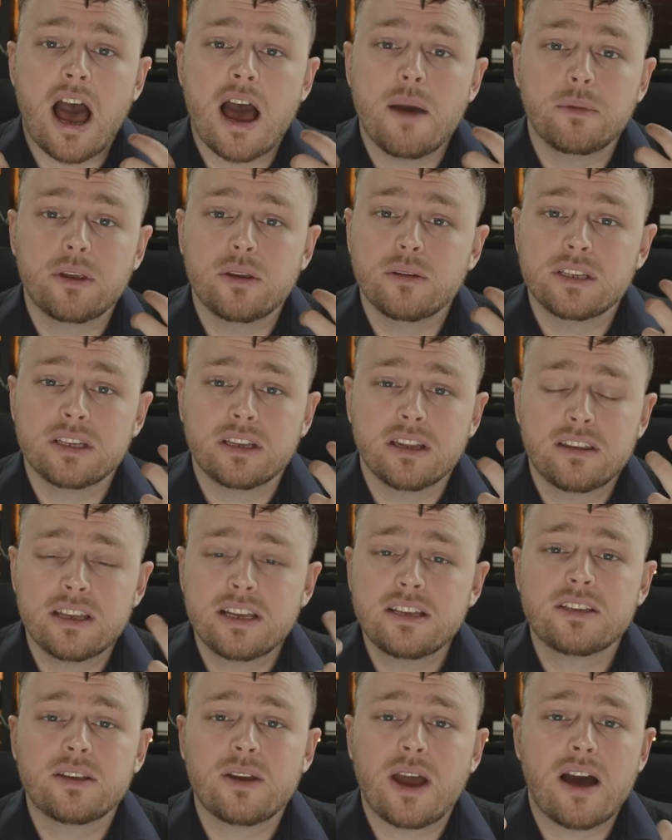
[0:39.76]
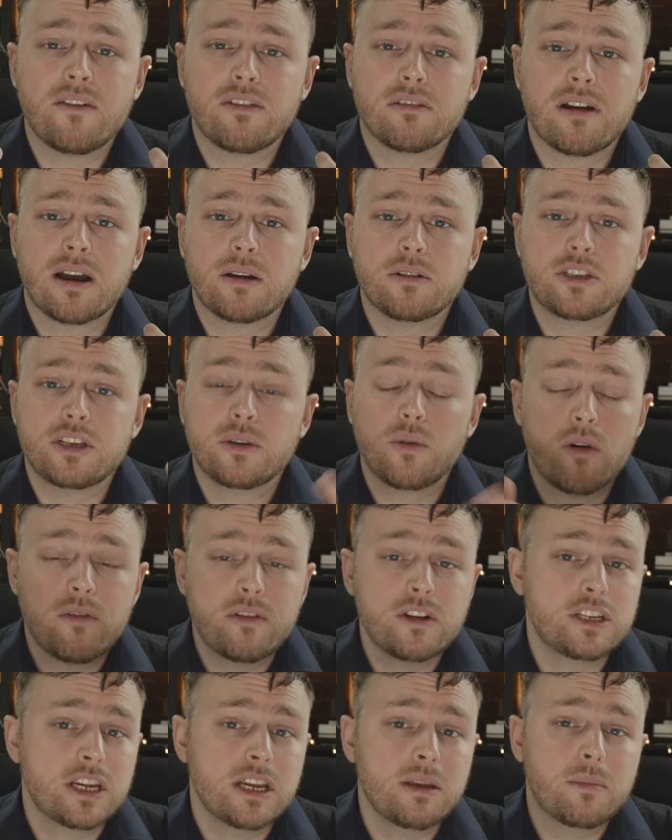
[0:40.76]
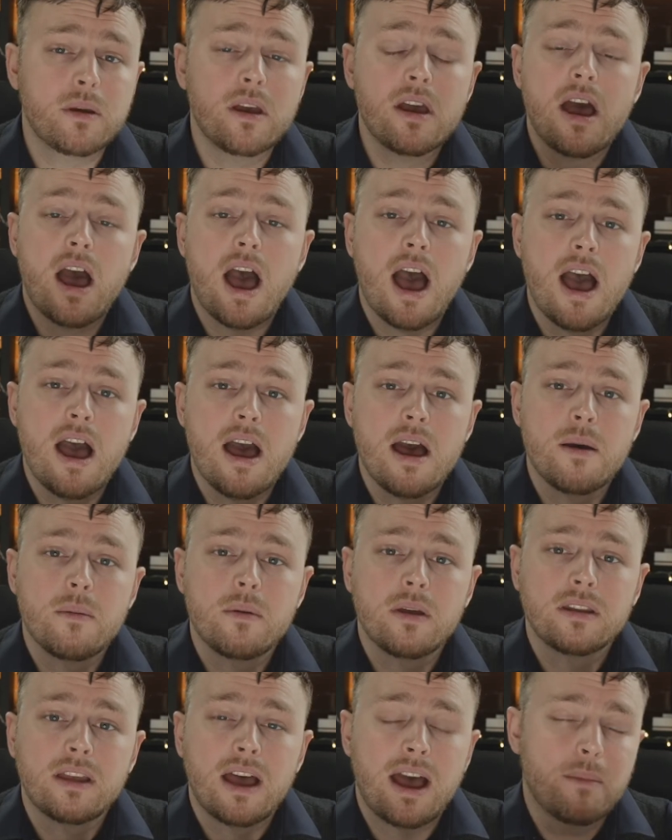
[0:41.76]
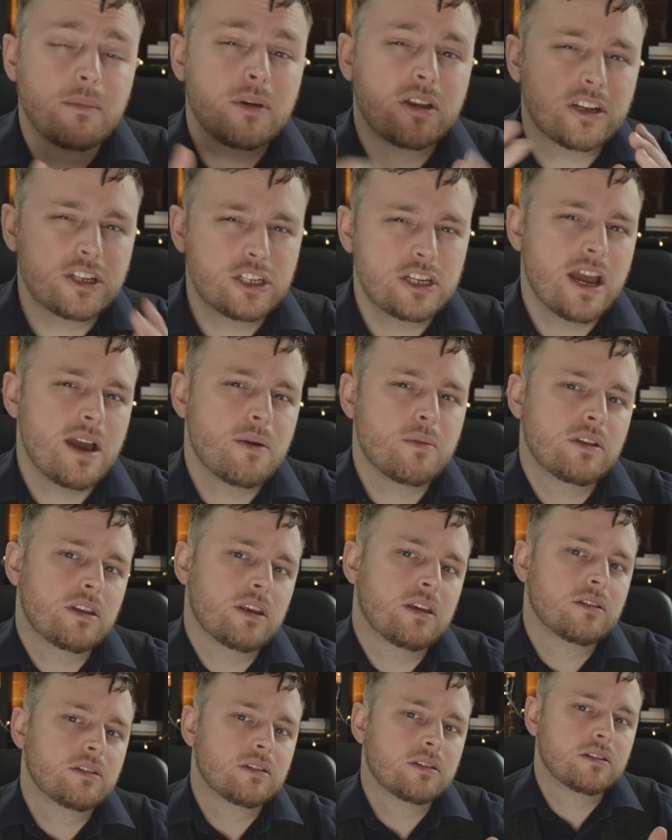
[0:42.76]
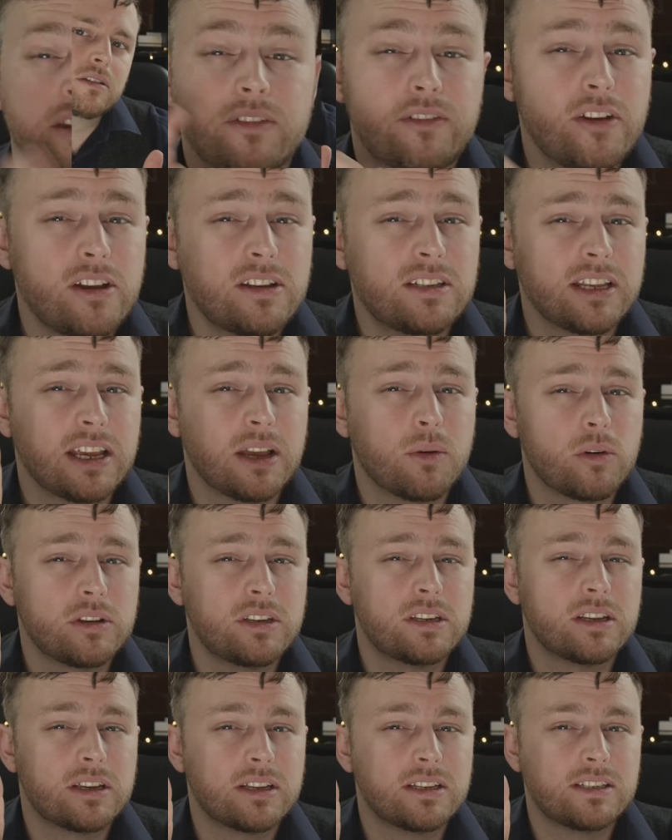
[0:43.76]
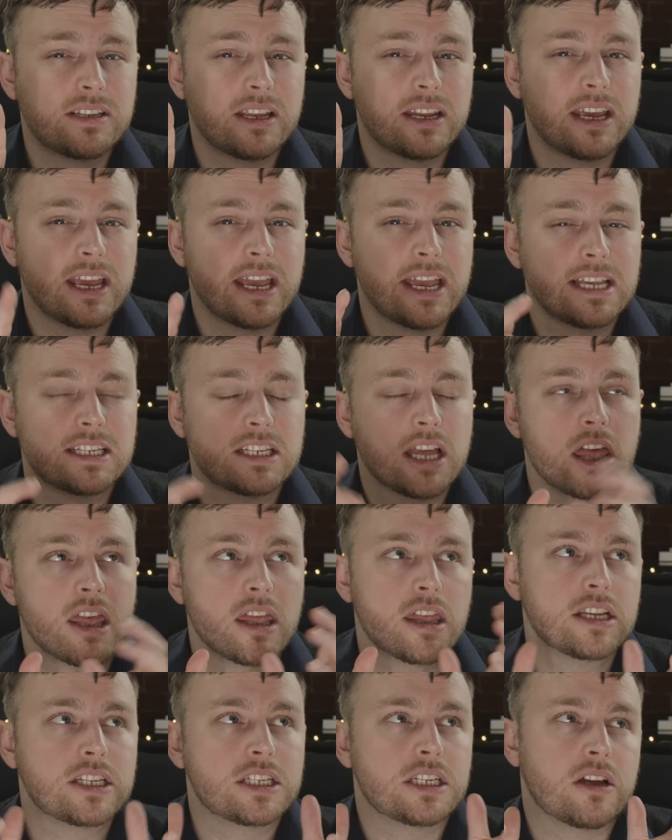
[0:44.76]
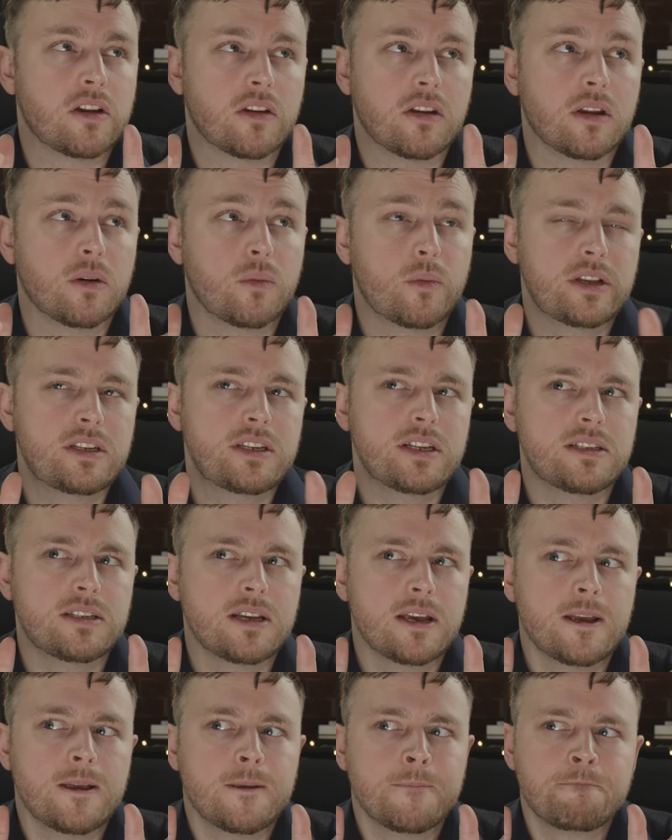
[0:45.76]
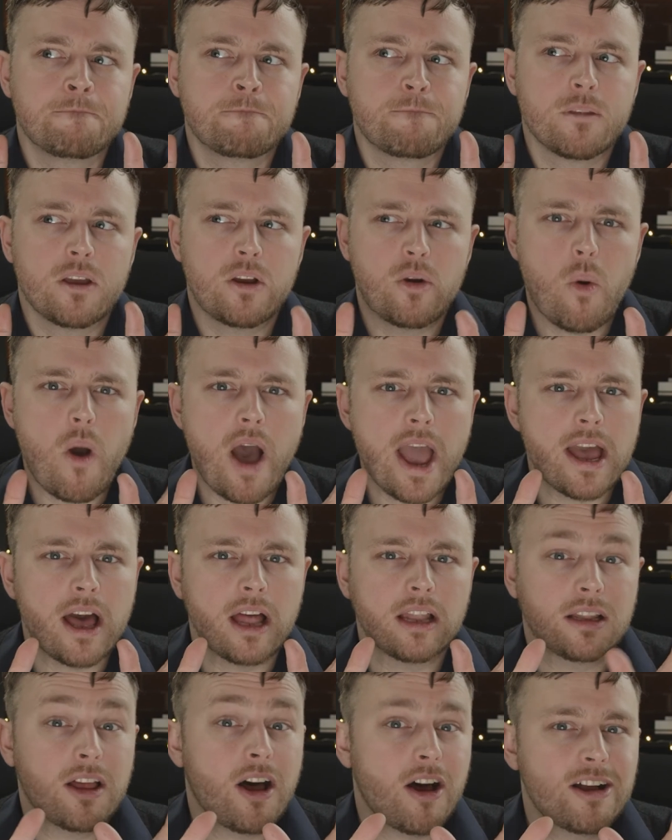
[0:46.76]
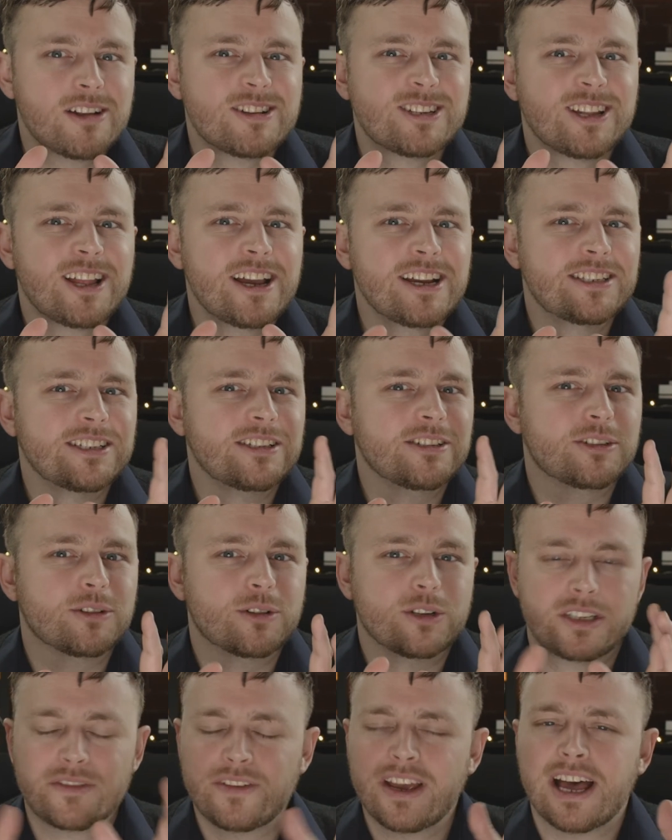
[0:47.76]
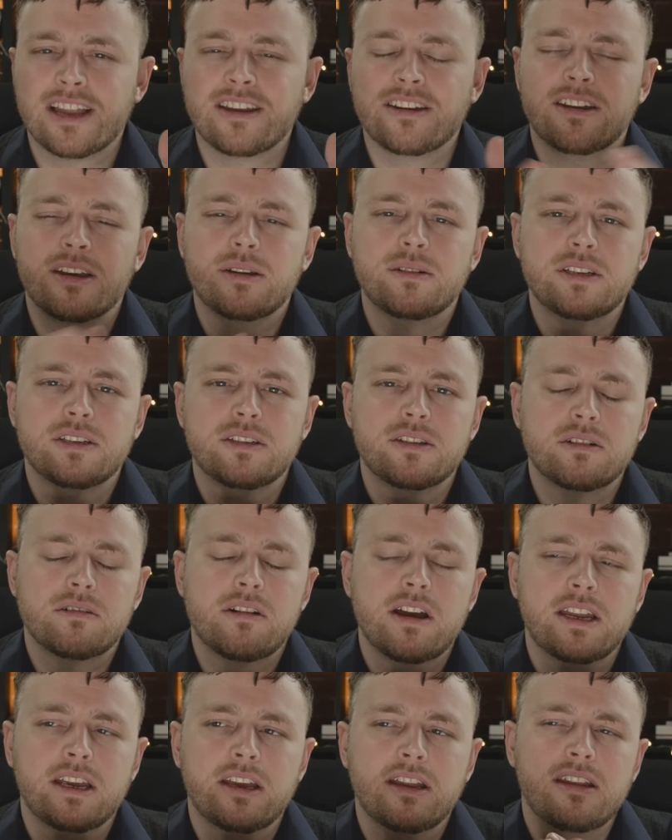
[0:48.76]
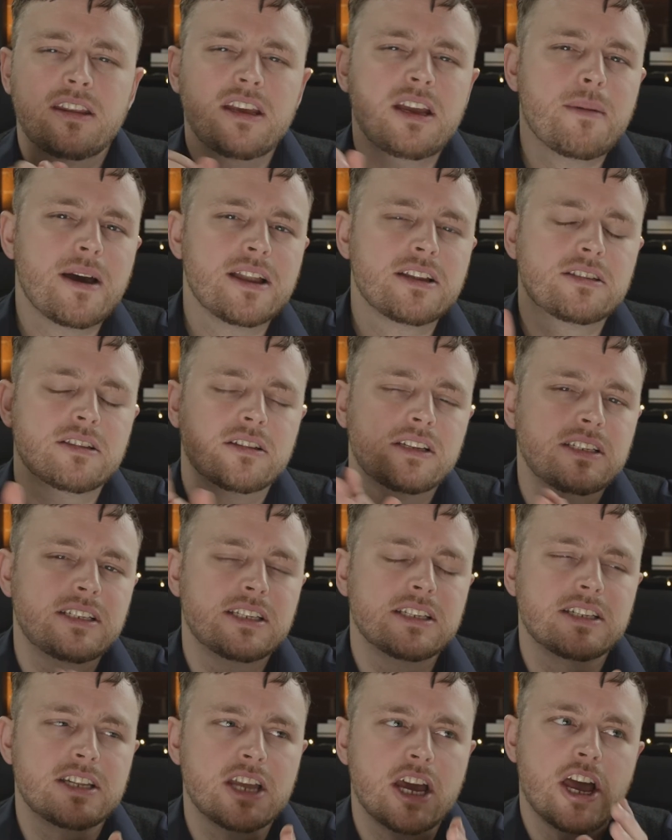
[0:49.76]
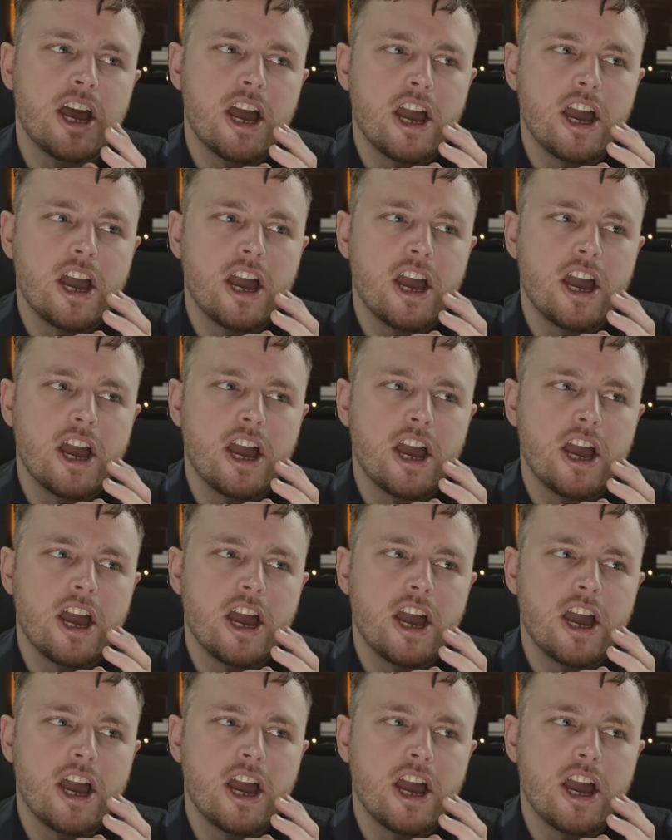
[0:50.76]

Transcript: using the things that you have around you or for cheap that I'm going to share with you. The first thing I want you to consider is the sun, which is quite a large lighting source if you hadn't noticed already. And the thing about the sun is that